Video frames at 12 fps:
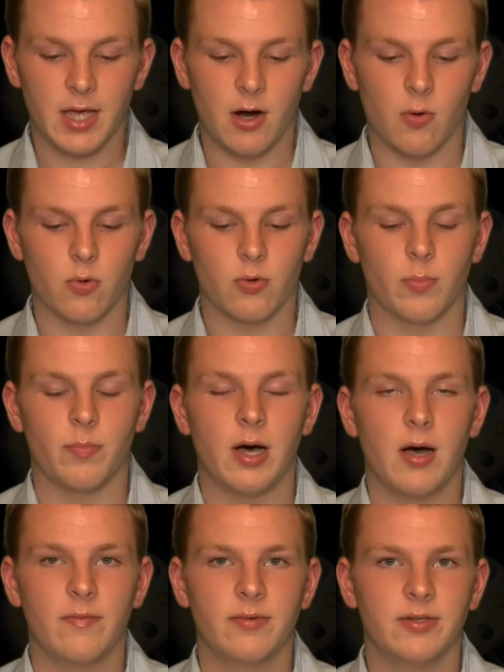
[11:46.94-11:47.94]
A world where
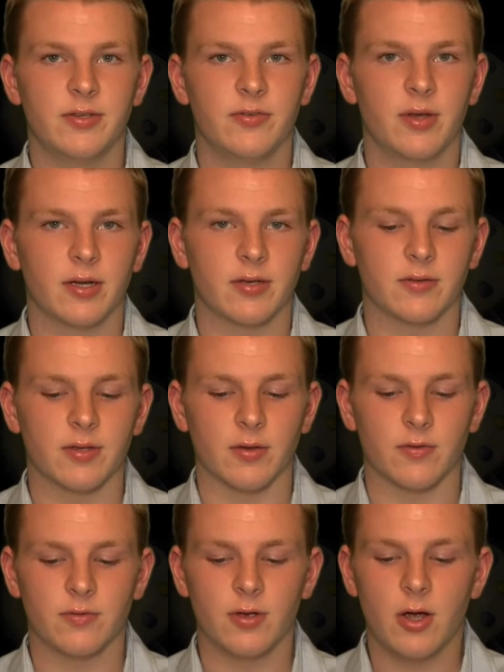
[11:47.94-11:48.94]
poverty does not
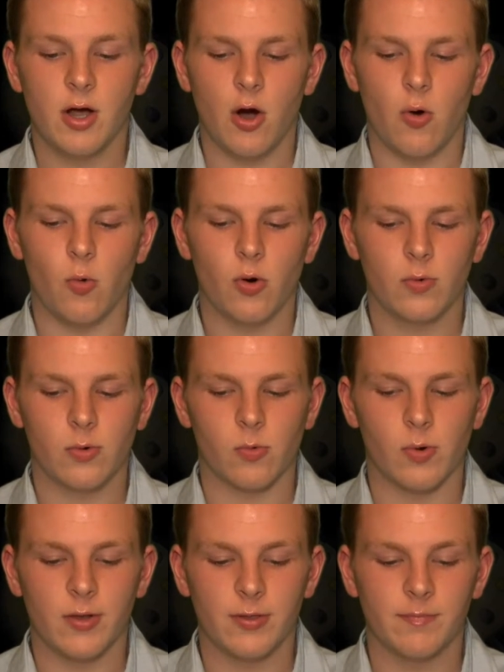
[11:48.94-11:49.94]
exist. A world where
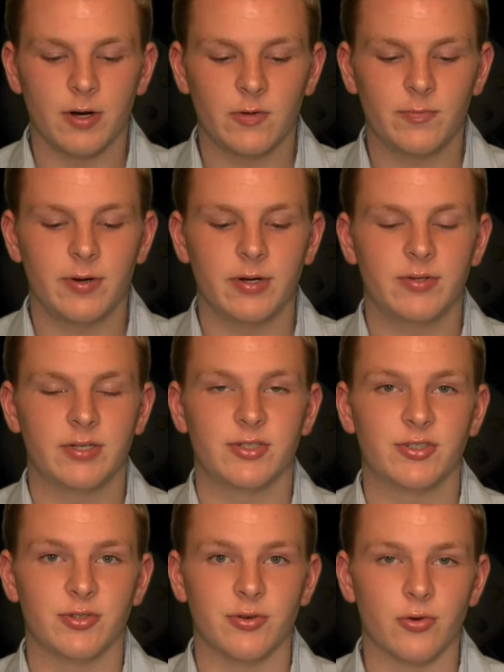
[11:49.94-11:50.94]
wealth and prosperity is not
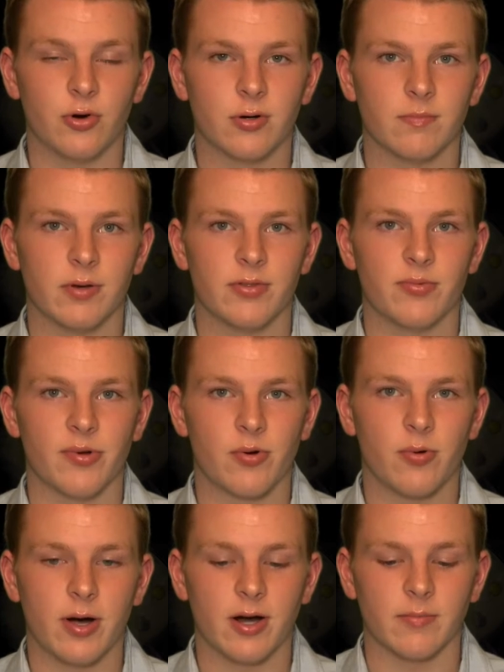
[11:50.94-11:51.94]
just the norm but the
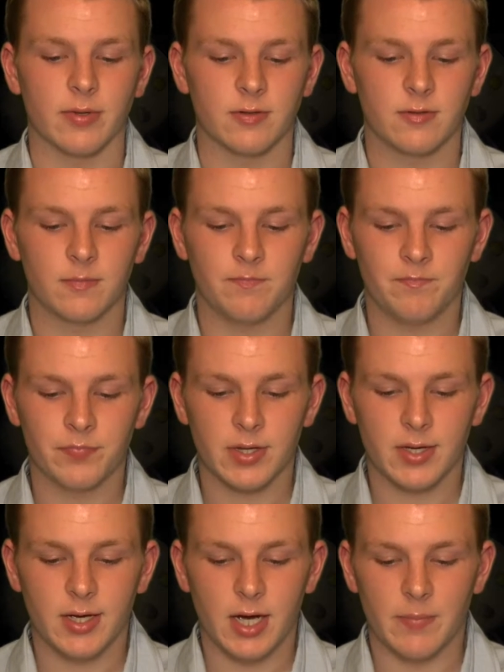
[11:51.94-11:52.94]
requirements.
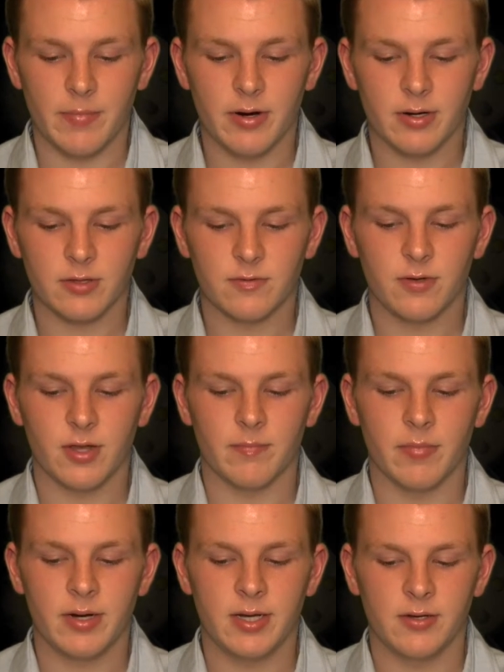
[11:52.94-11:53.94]
Americans feel that
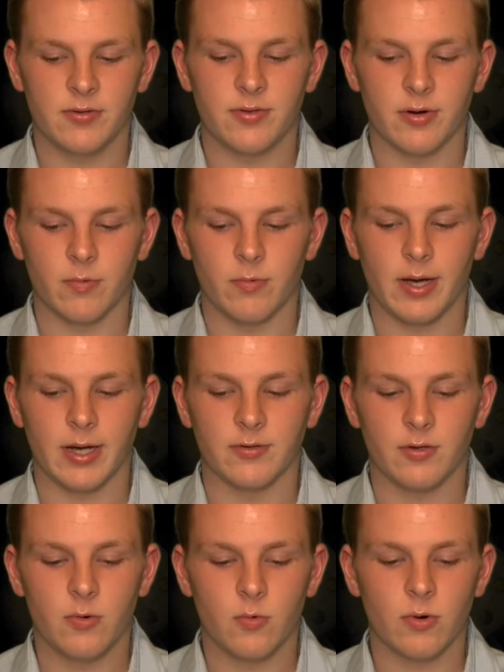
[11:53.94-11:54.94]
money is their
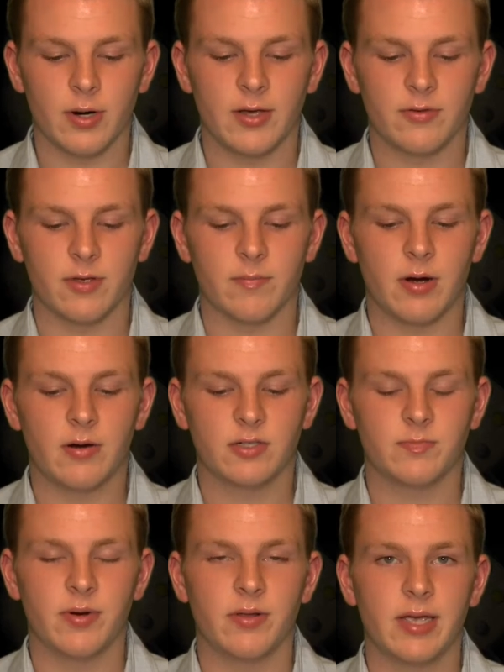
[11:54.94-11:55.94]
right, whereas the
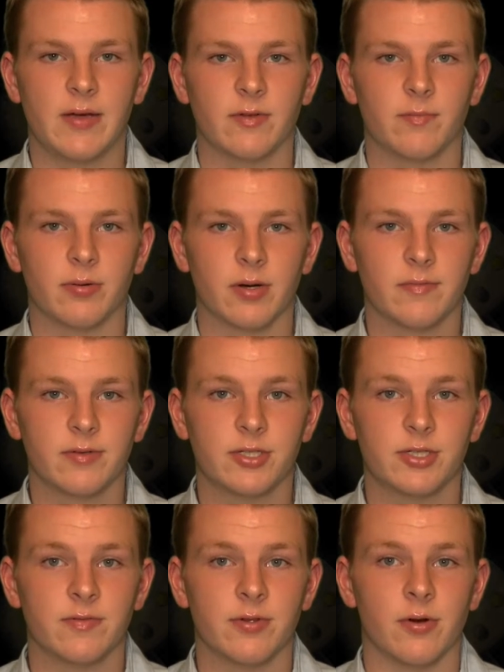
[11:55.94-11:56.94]
impoverished barely have the
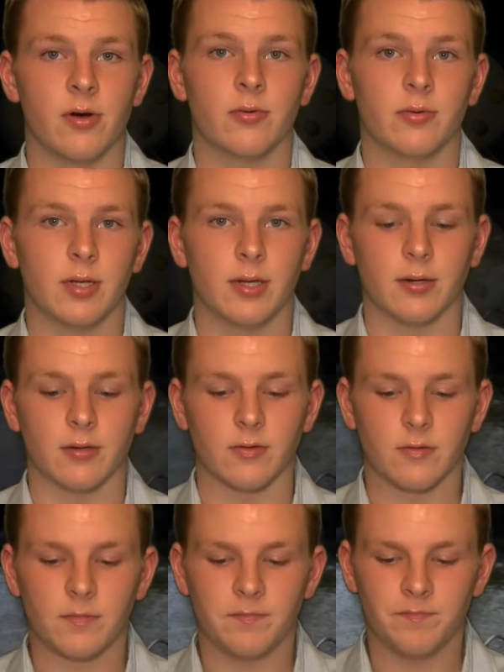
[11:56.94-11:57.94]
privilege of their own
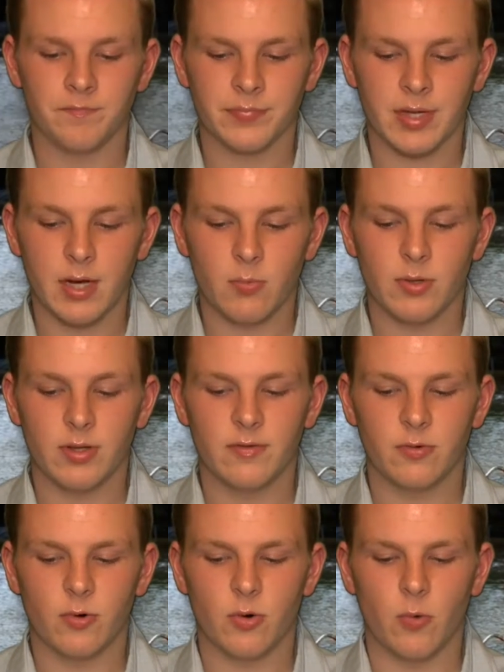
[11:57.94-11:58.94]
lungs. We live in
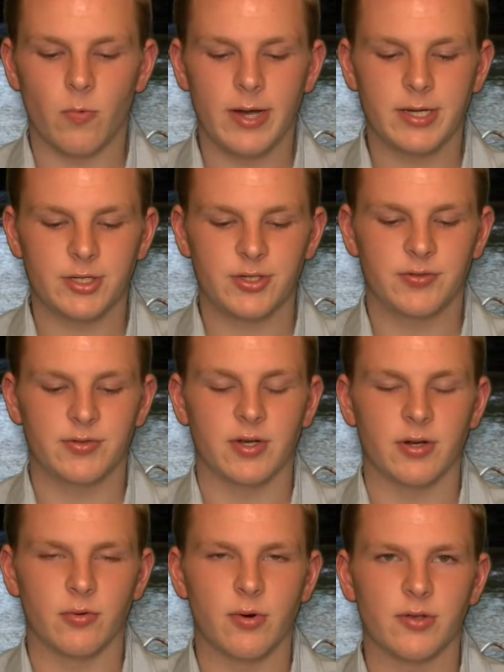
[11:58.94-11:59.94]
a world where rain is just an
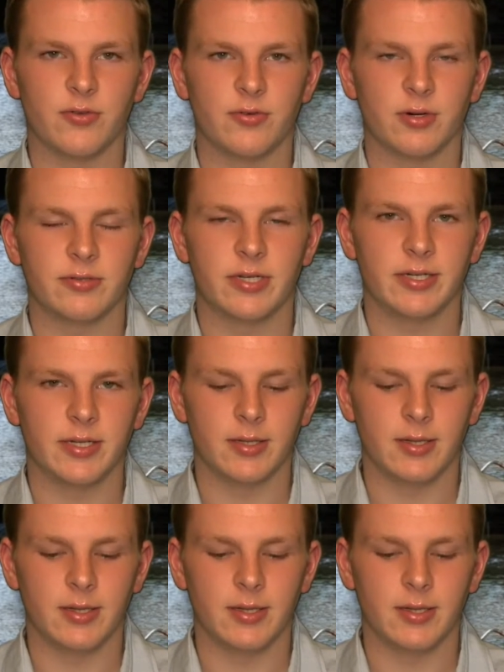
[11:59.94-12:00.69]
annoyance to our daily